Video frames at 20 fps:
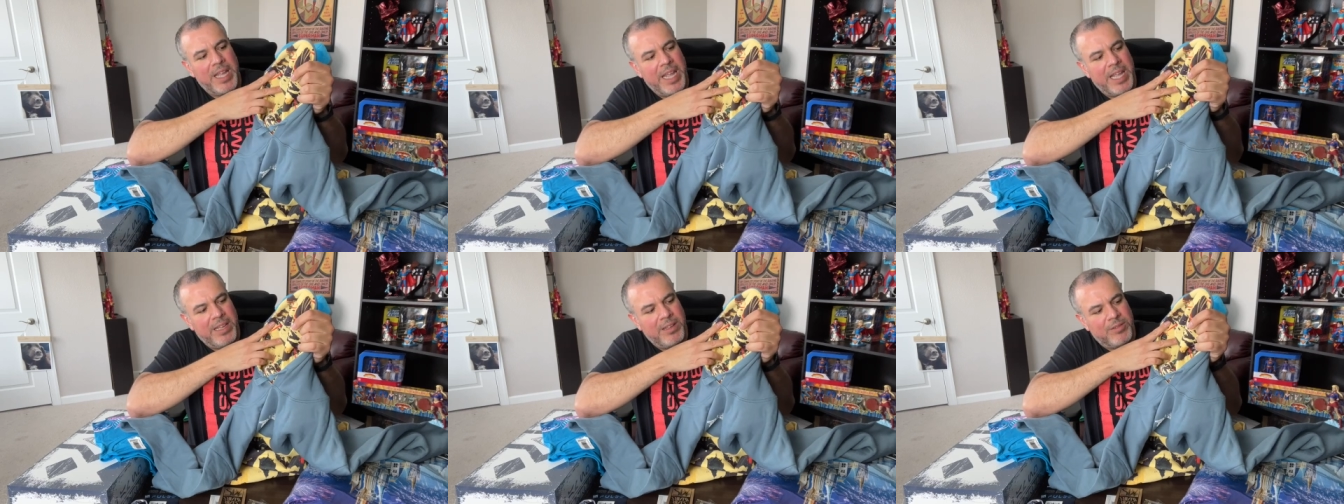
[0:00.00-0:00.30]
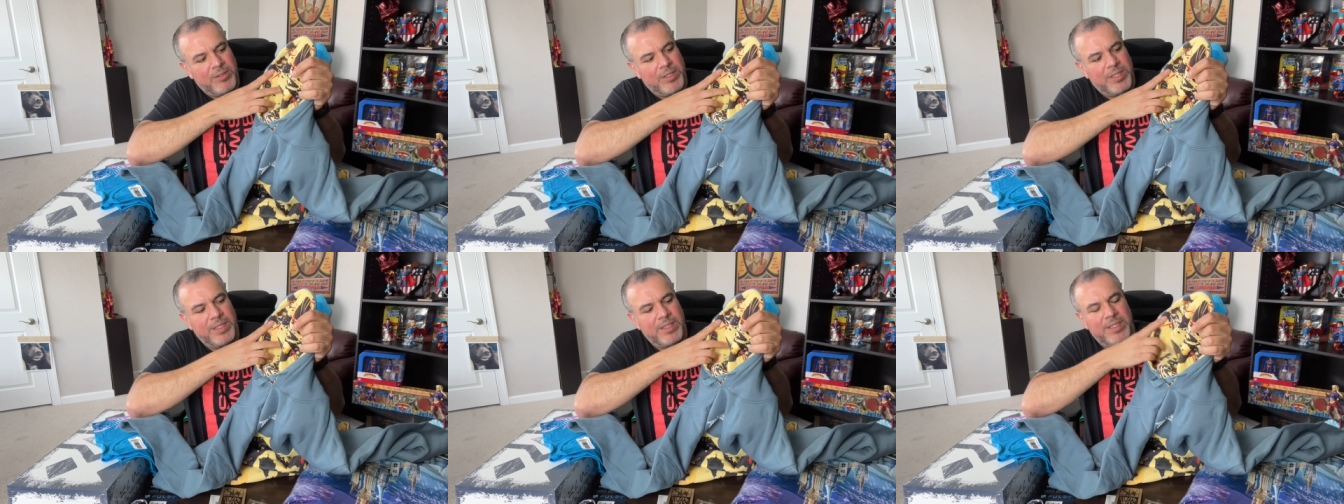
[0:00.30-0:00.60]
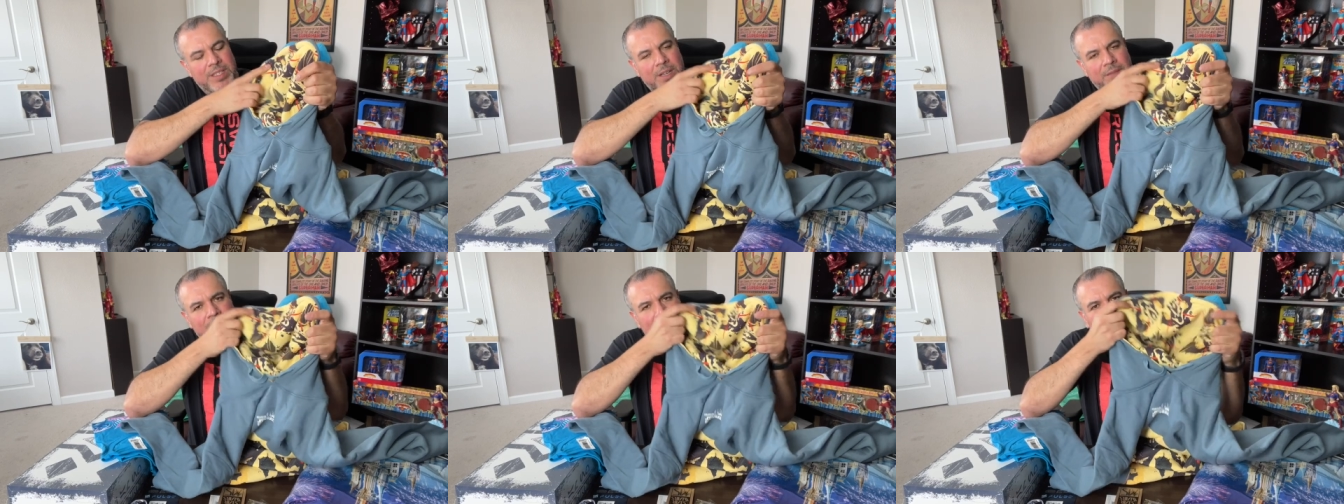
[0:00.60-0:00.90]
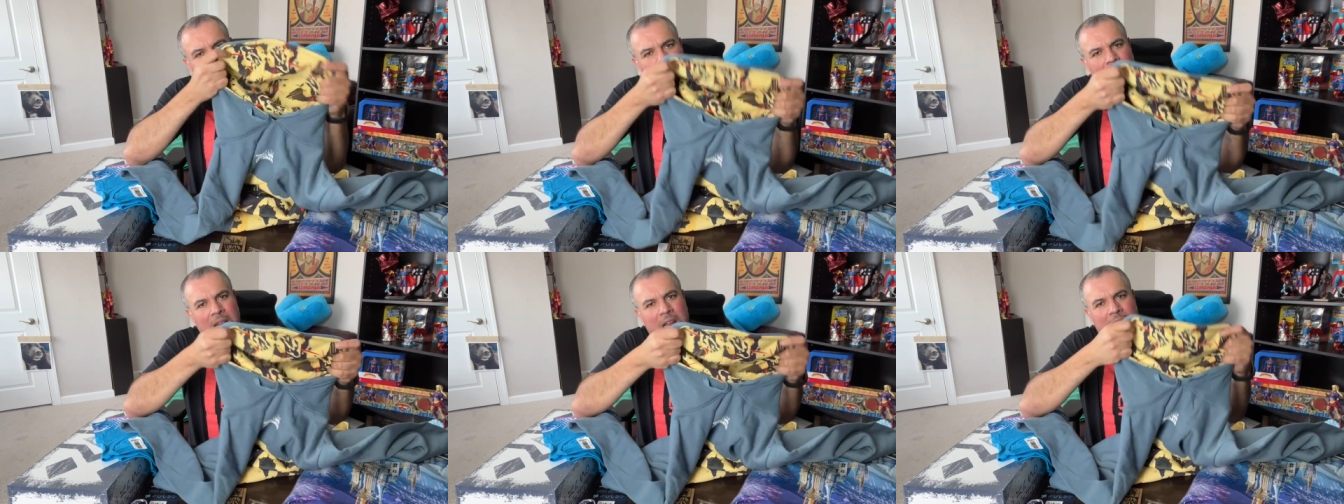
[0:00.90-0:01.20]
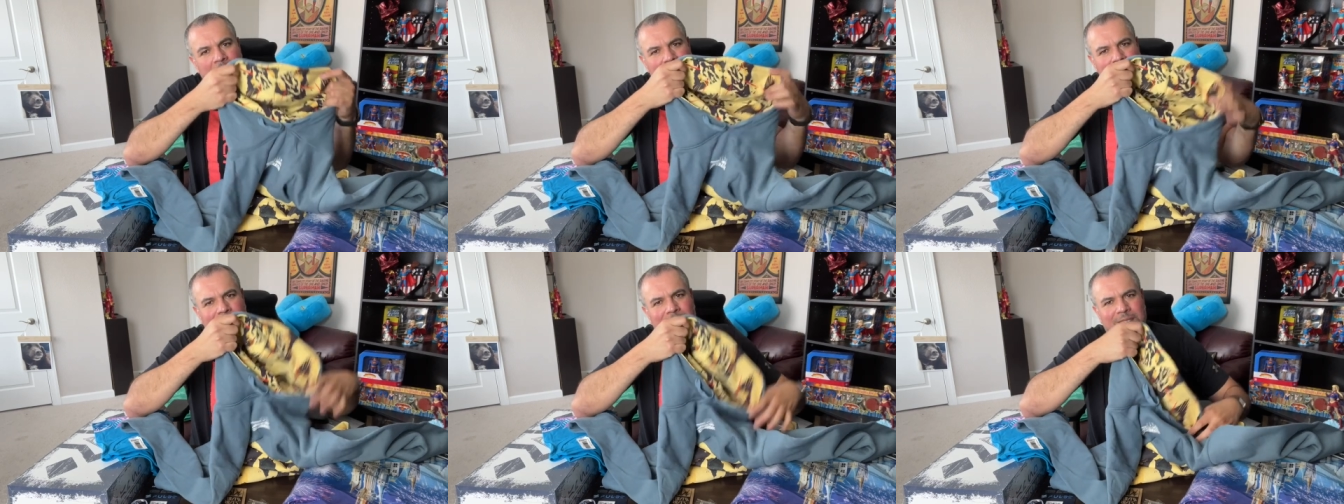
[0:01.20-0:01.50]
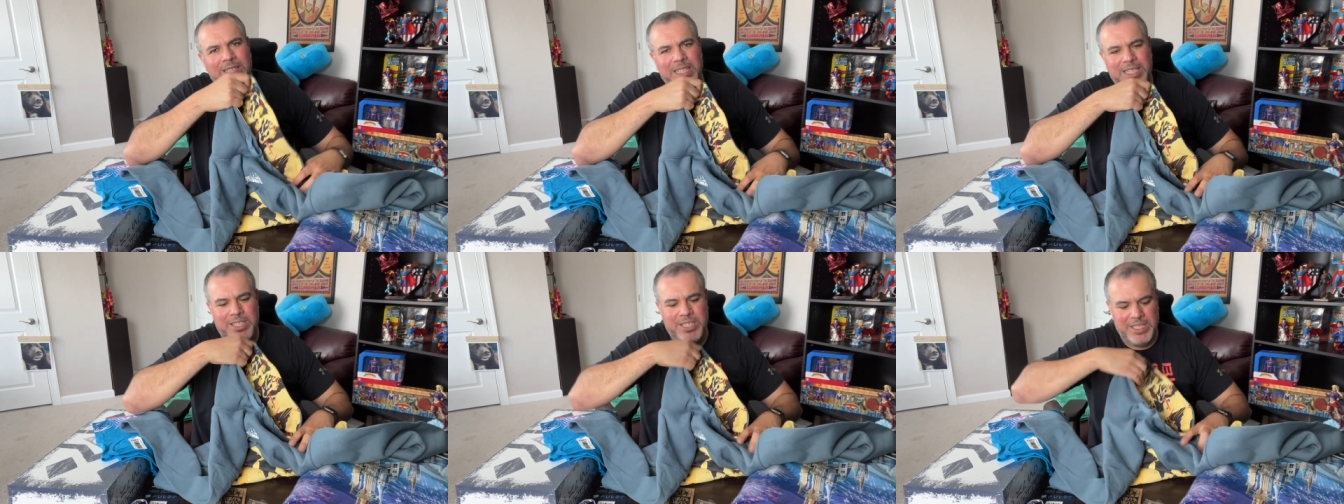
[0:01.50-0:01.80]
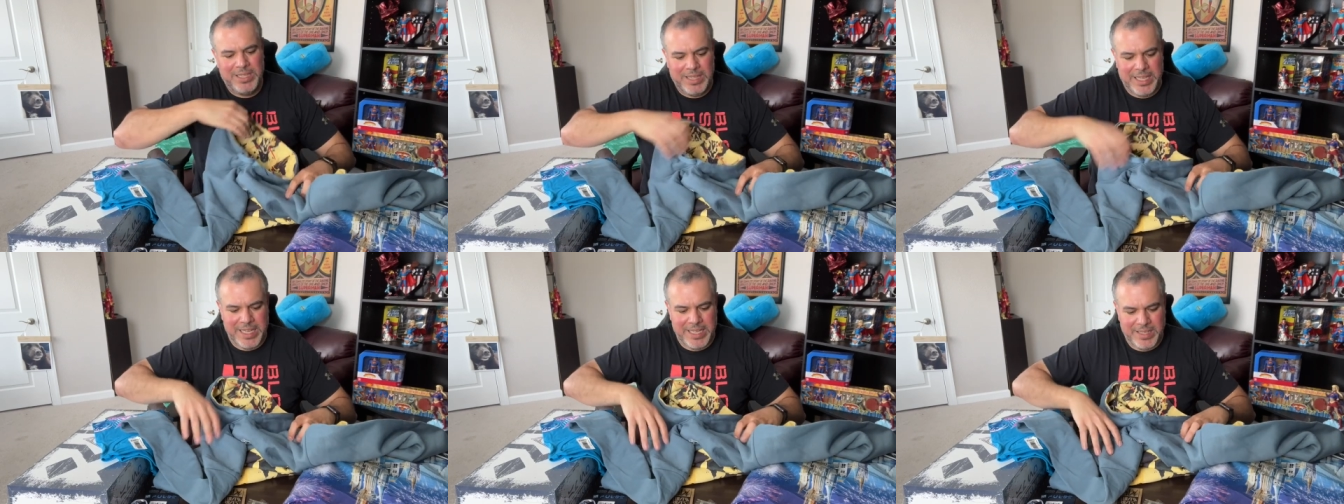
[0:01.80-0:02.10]
angles and stuff. So I really
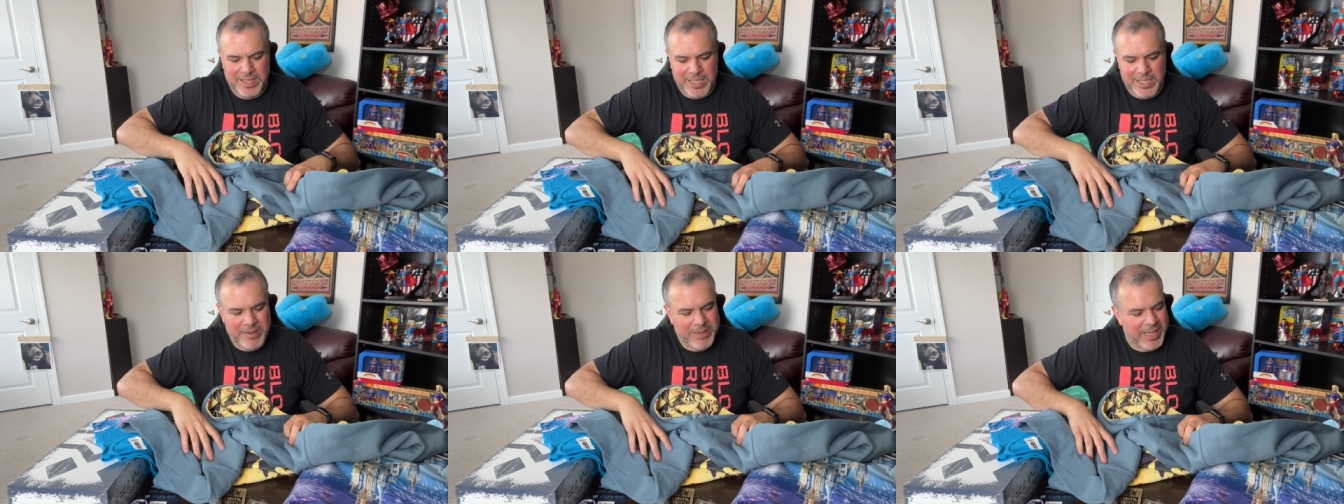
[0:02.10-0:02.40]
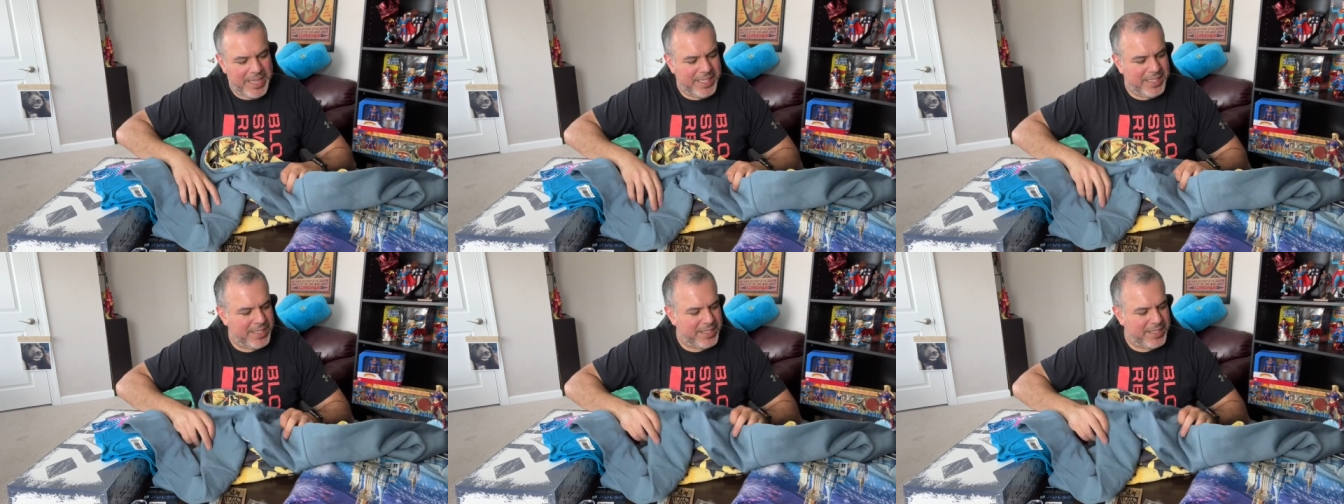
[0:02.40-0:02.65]
did like the unique